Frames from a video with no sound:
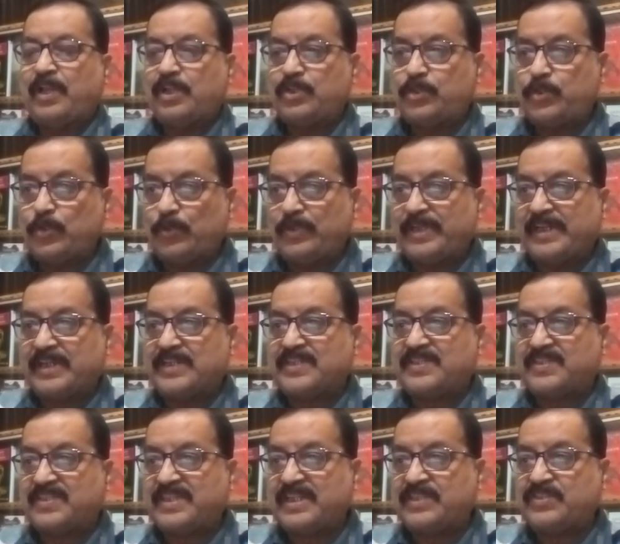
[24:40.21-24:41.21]
genre
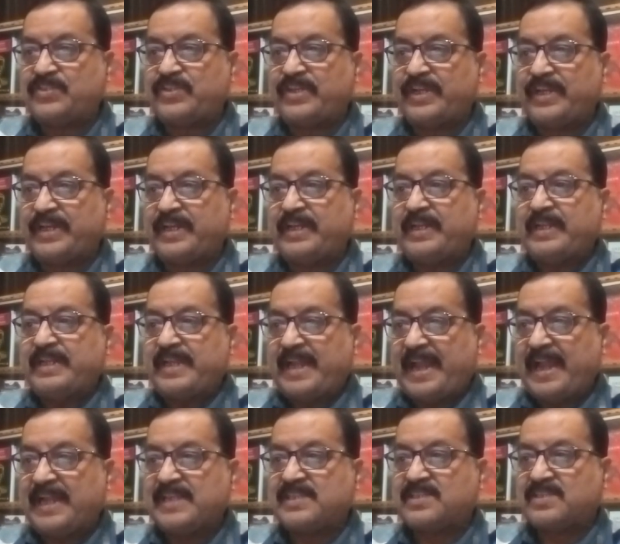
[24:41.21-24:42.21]
such
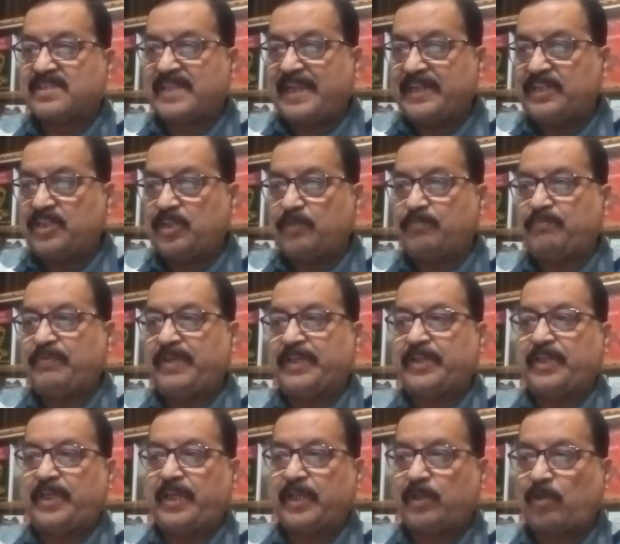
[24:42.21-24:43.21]
as
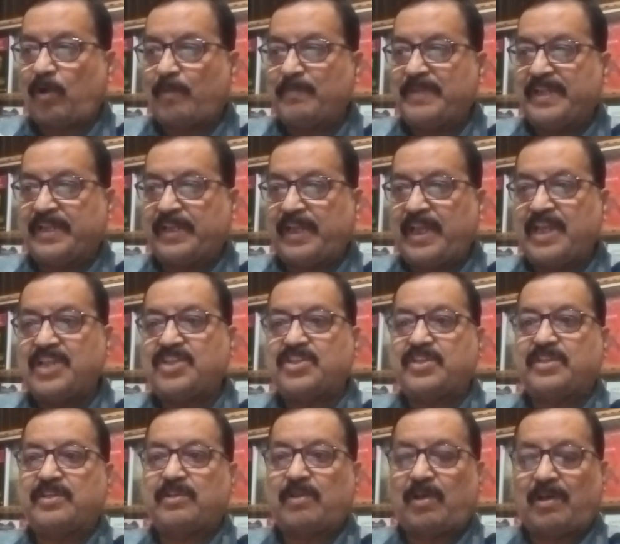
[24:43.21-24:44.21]
scientific
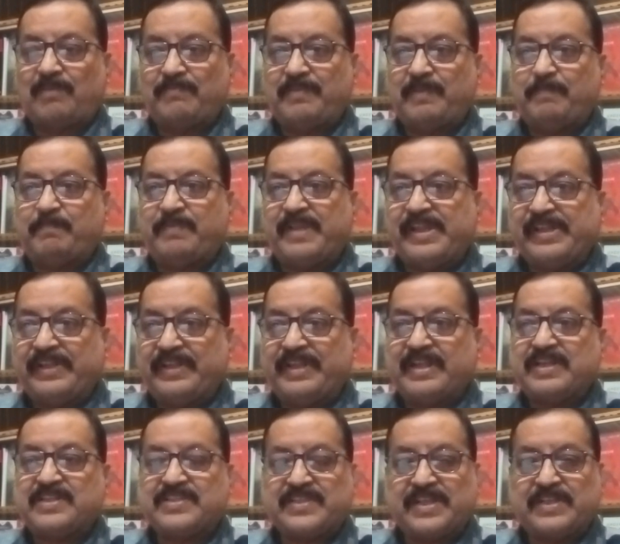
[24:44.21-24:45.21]
communication of a
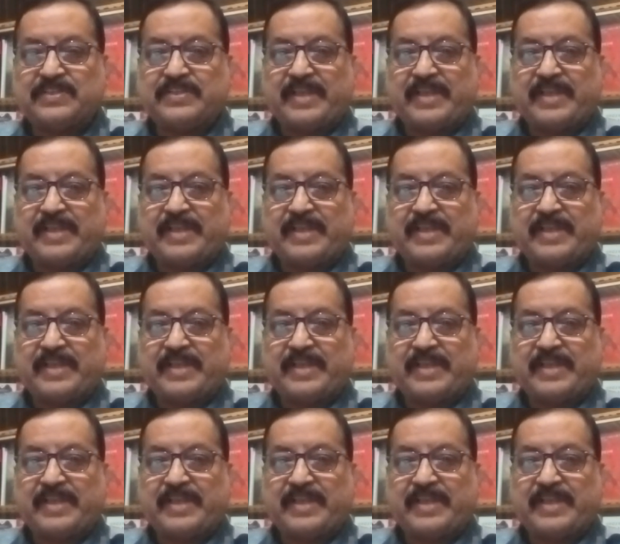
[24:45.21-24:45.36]
period such